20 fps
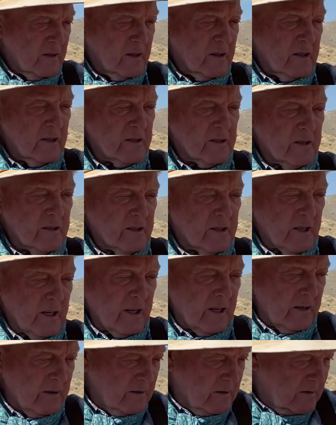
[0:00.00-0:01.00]
This is
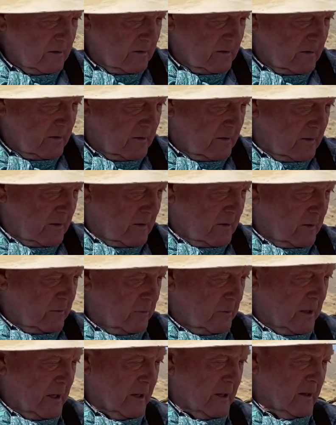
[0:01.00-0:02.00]
a
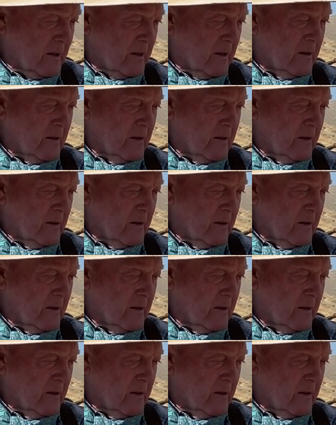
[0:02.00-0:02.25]
bit